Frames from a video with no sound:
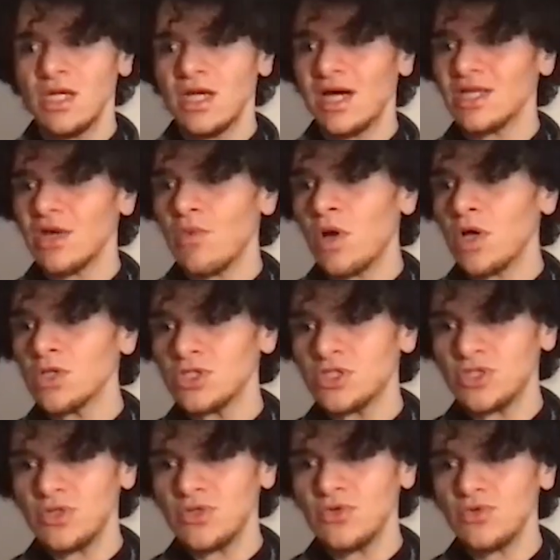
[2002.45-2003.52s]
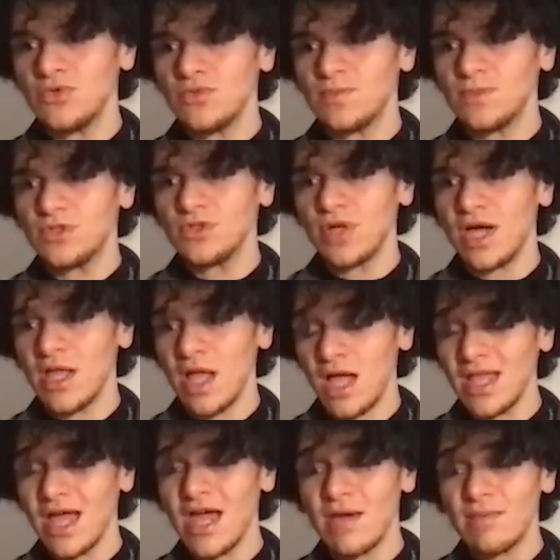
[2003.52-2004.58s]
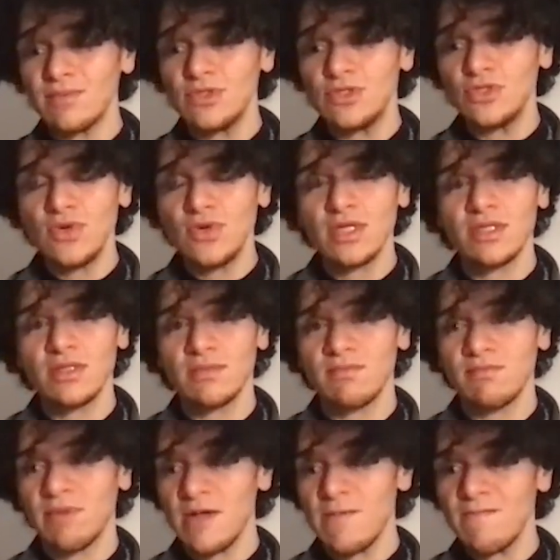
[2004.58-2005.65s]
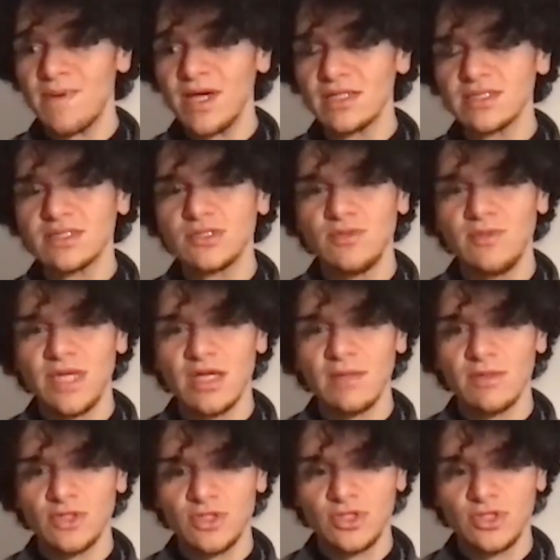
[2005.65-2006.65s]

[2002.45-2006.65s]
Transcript: And I want and I am doing my best to be able